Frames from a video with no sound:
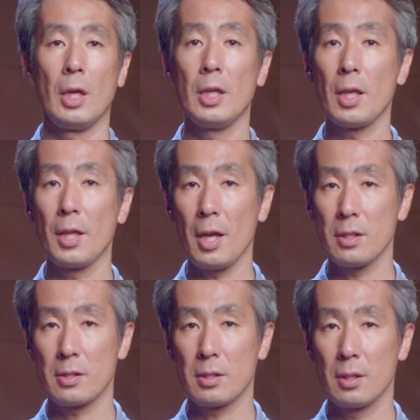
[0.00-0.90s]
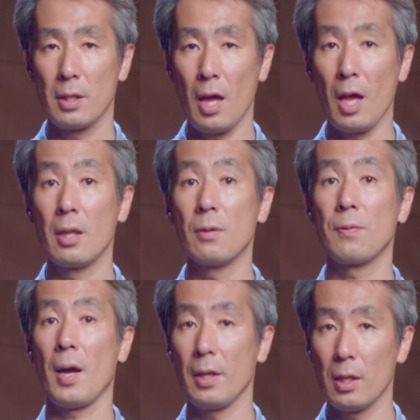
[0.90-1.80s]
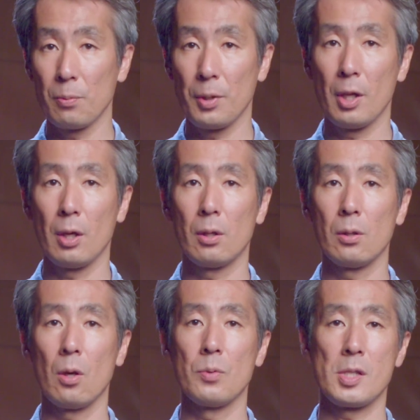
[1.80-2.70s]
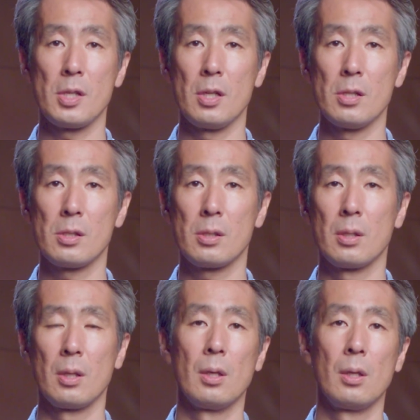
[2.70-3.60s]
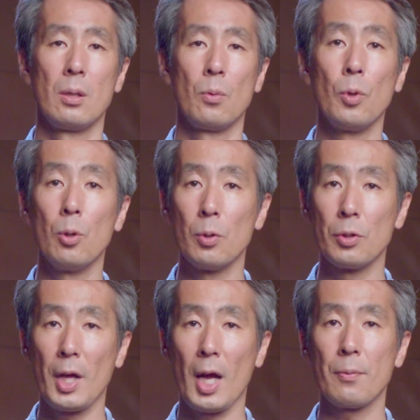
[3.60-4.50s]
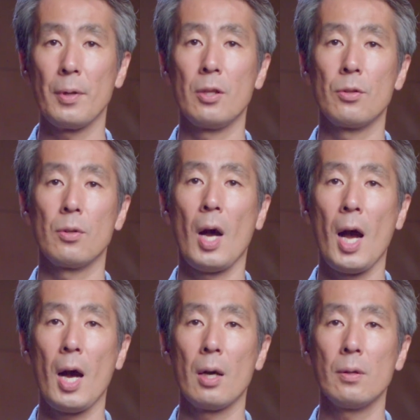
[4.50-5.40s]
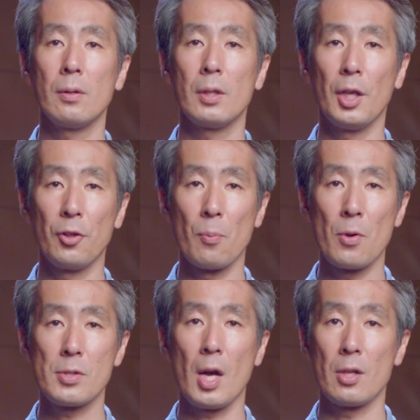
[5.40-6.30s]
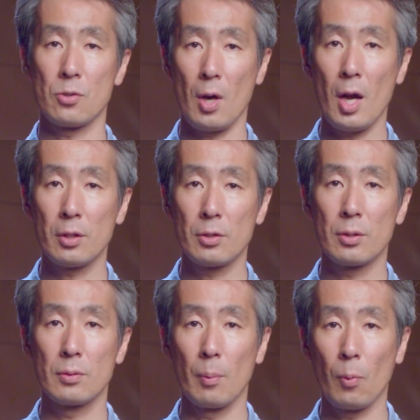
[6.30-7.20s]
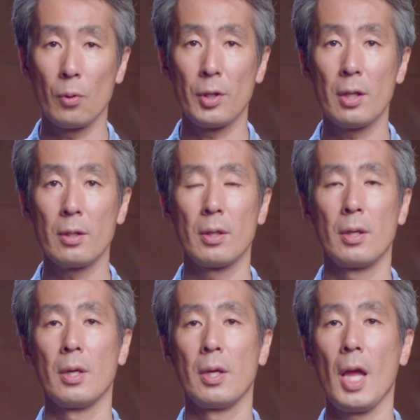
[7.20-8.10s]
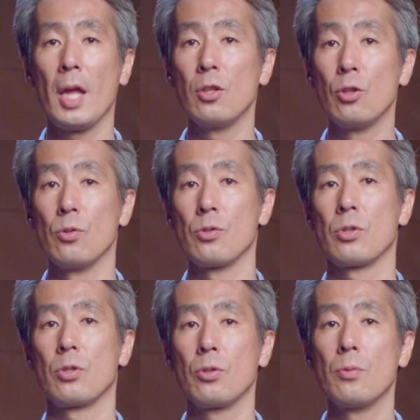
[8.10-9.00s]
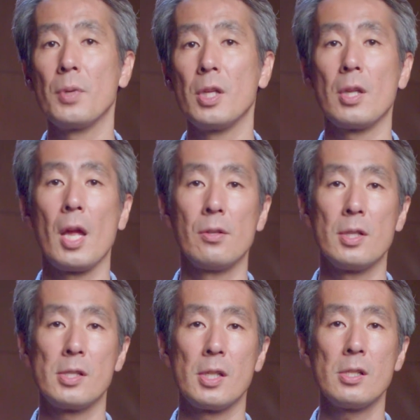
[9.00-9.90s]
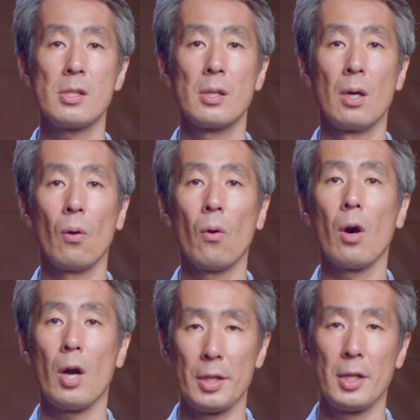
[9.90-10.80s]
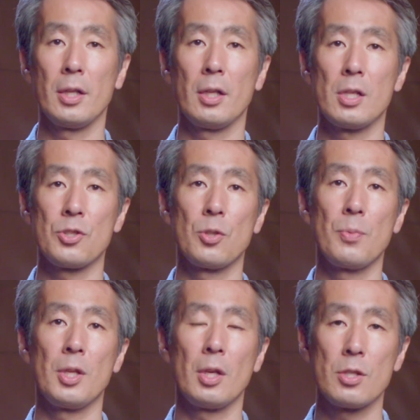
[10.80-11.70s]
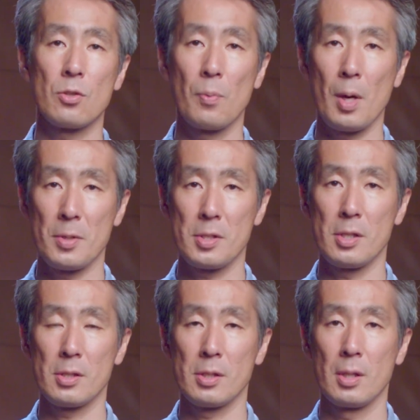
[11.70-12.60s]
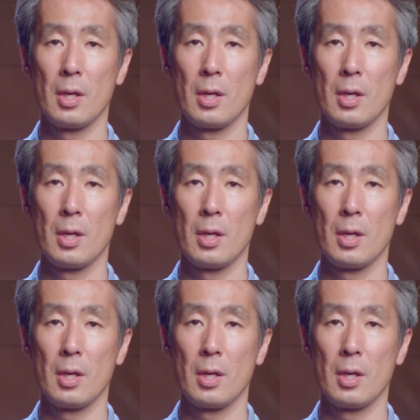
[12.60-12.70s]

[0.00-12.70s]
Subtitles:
In the next and final video of the series, we will dive into how ITOMOS are tracked, reported, and used to meet NDCs or other international mitigation purposes,